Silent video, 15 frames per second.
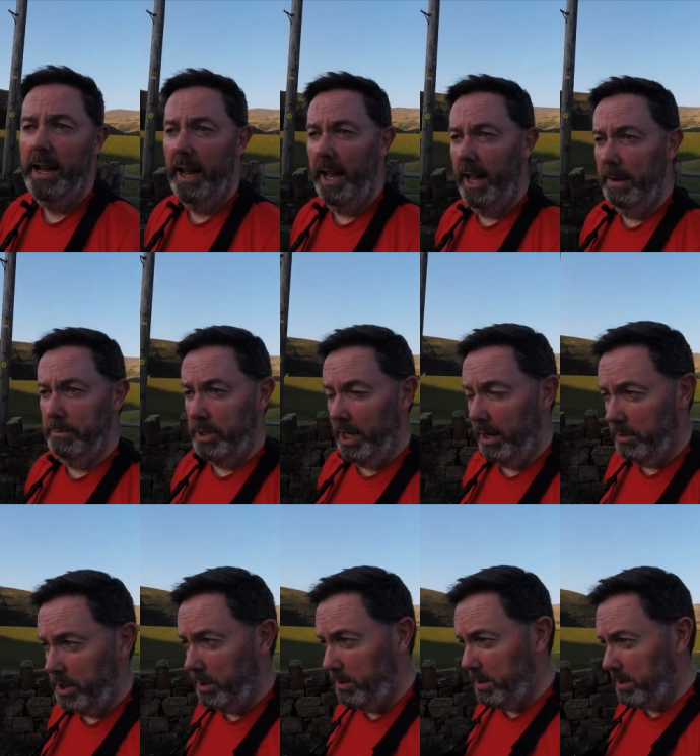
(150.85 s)
Um, so
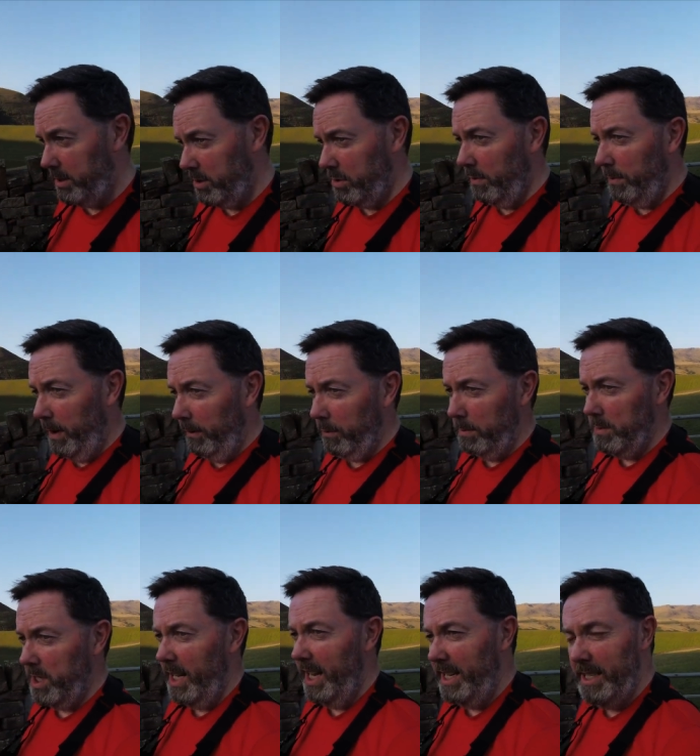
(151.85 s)
she was suffering from
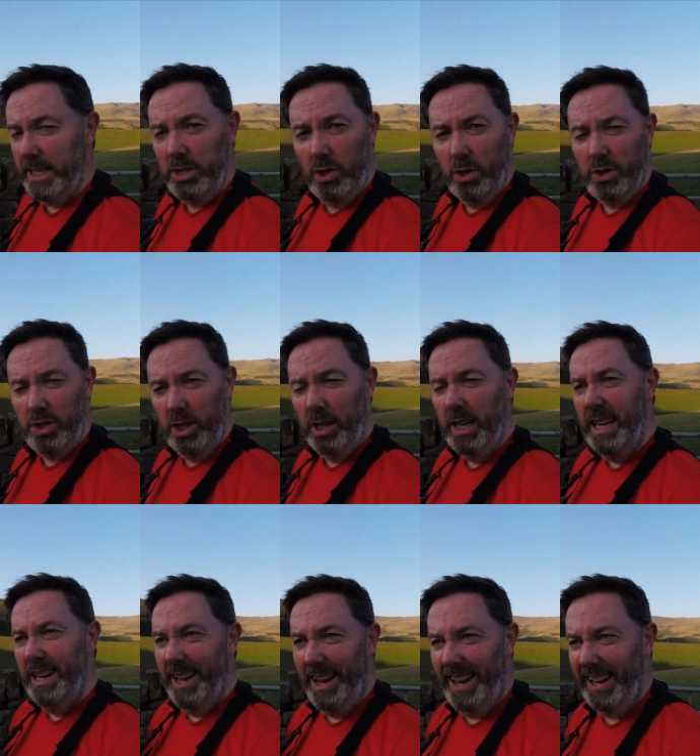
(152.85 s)
heat exhaustion
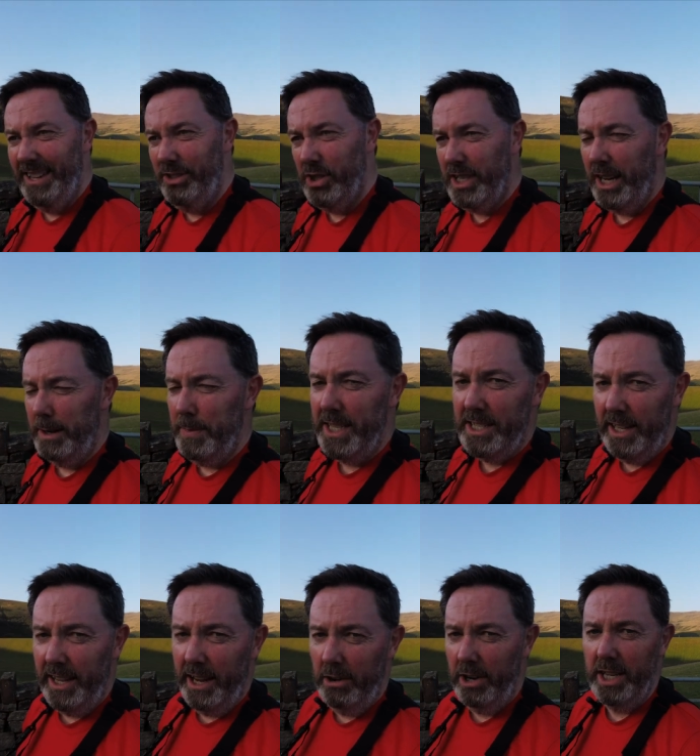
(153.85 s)
and just getting a bit
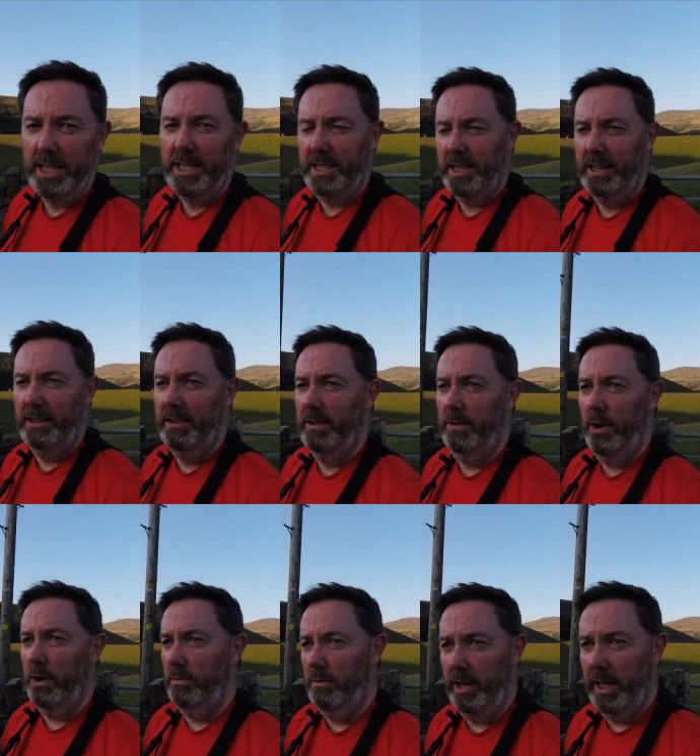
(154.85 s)
delirious and
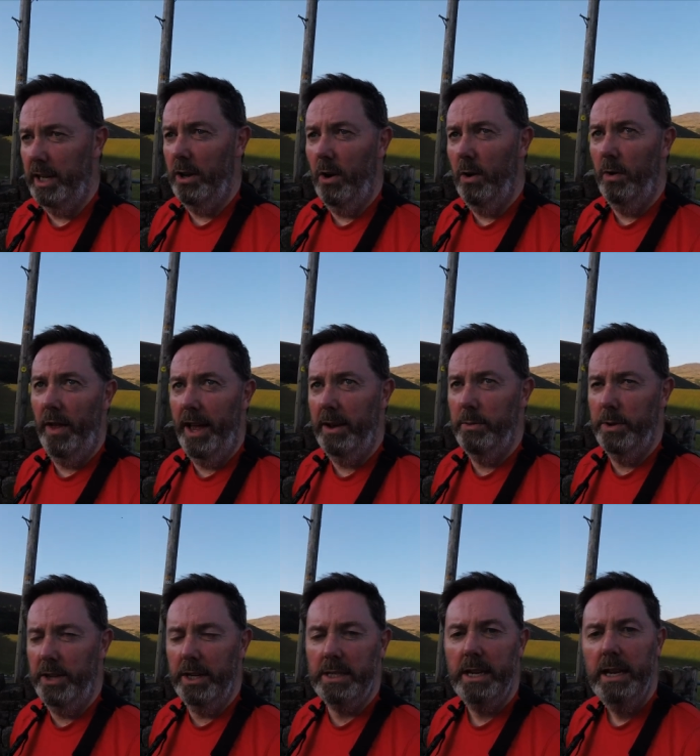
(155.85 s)
not really all there
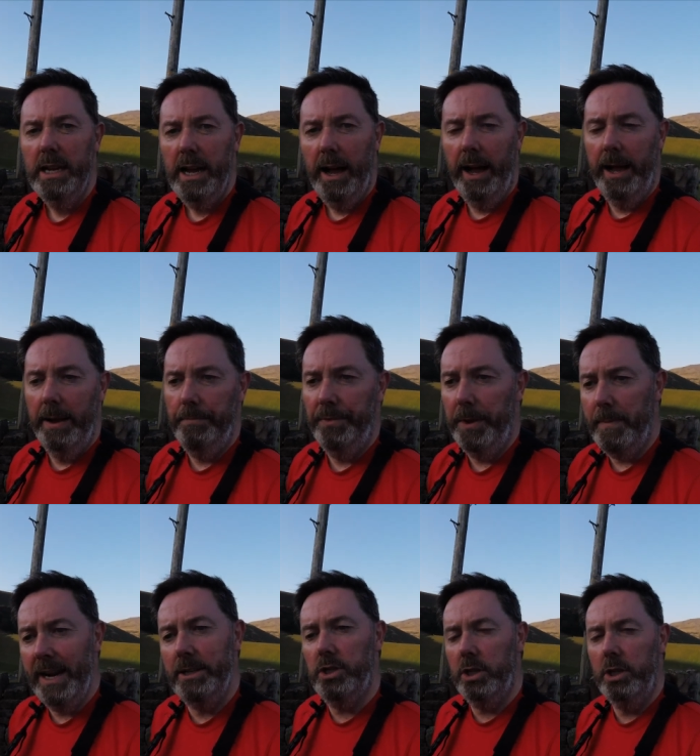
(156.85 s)
with it. Um, they
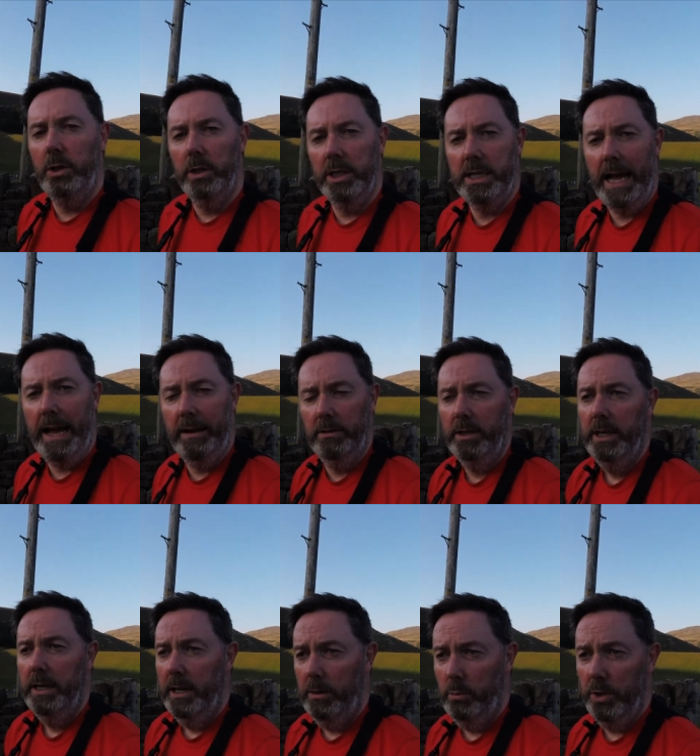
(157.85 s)
managed to cool her down,
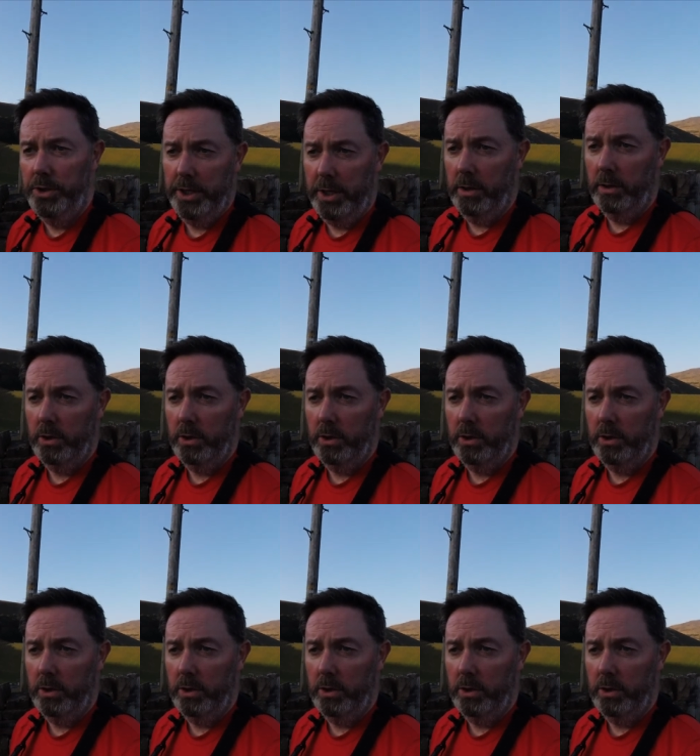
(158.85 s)
and once